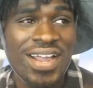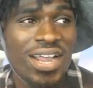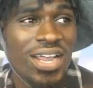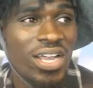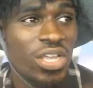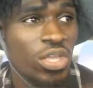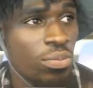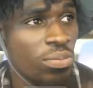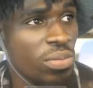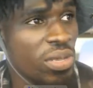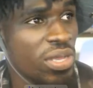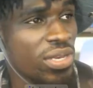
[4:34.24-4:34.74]

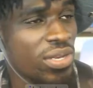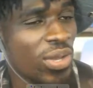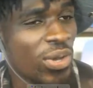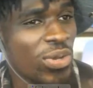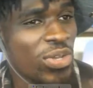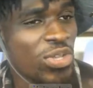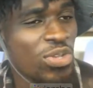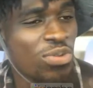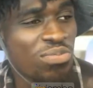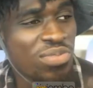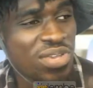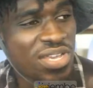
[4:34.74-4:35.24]
You
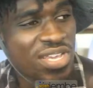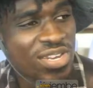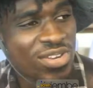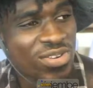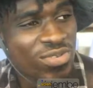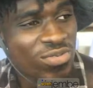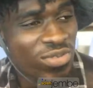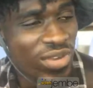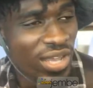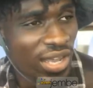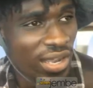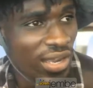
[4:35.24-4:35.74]
mean
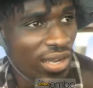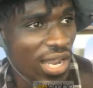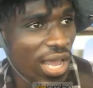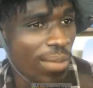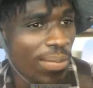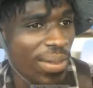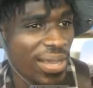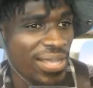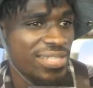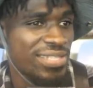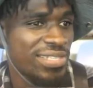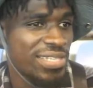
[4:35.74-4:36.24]
the
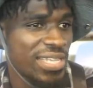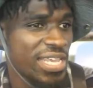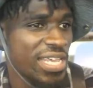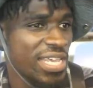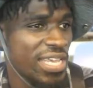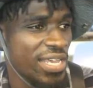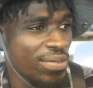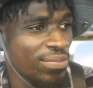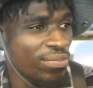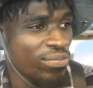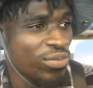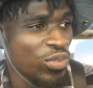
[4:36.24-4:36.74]
club I see
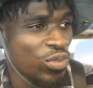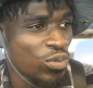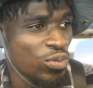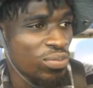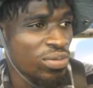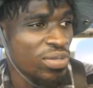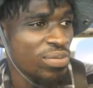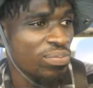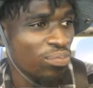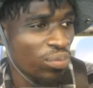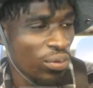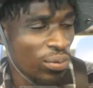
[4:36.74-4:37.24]
him to
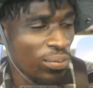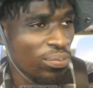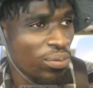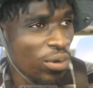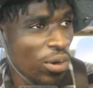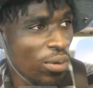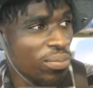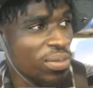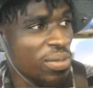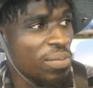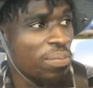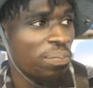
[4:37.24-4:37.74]
be
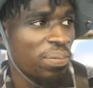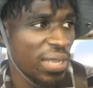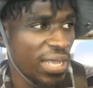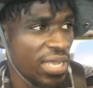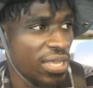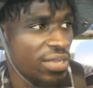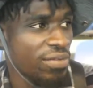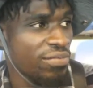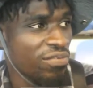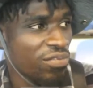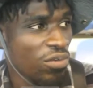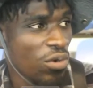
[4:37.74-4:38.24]
probably playing for?